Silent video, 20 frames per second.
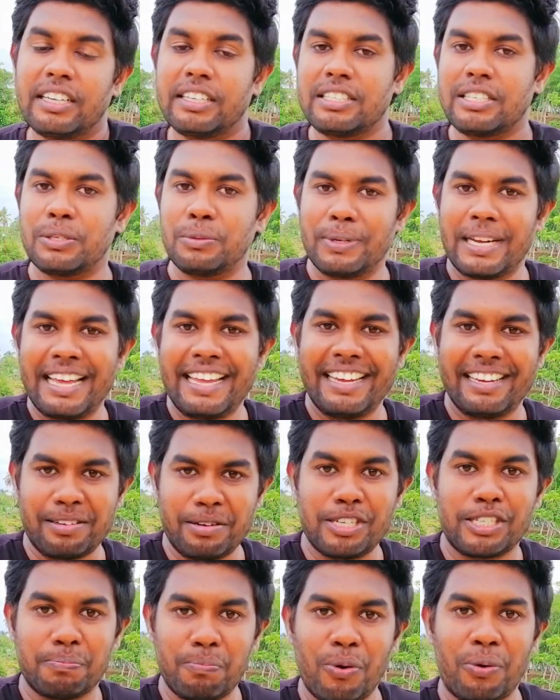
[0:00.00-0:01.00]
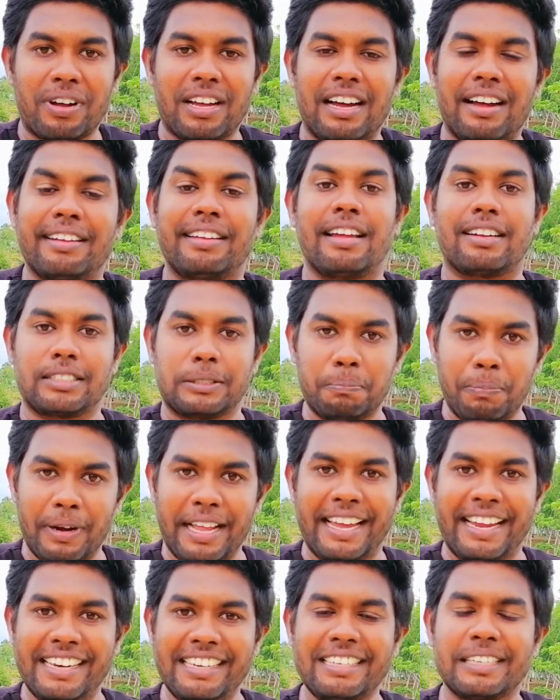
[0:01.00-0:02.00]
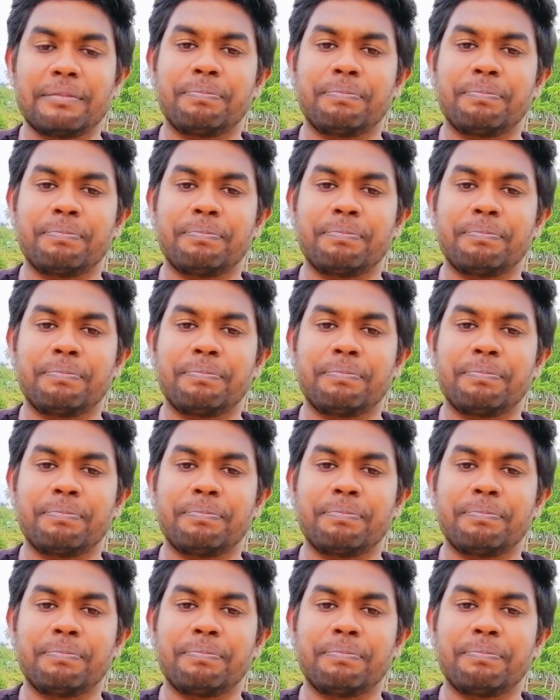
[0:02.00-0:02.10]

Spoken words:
Today English book I explained.